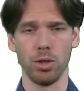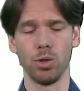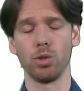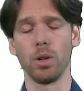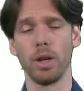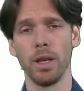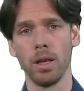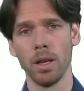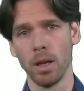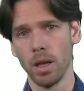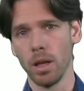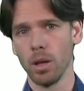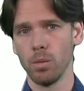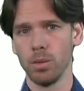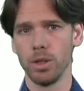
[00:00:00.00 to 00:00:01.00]
Usually
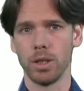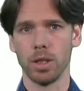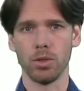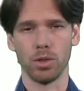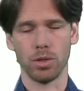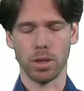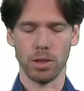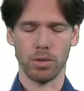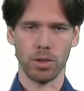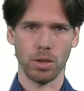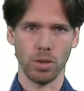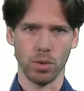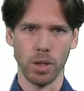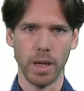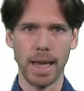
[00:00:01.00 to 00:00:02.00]
we shall just
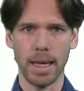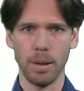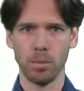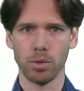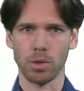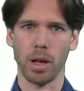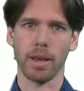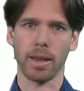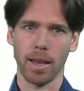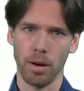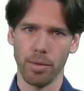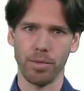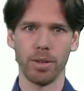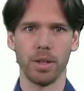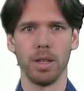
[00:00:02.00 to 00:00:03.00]
introduce names like
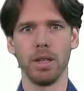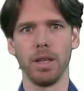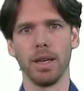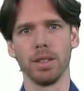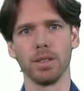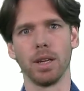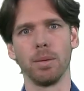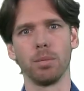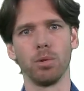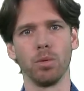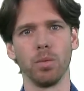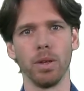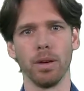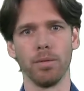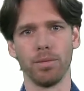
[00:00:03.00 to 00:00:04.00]
Alfred in the example
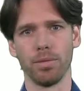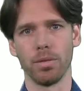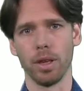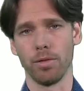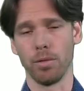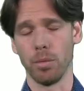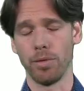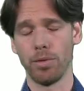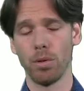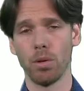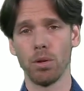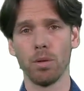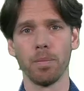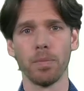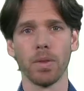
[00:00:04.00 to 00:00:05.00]
we have given
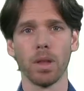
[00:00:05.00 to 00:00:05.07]
before.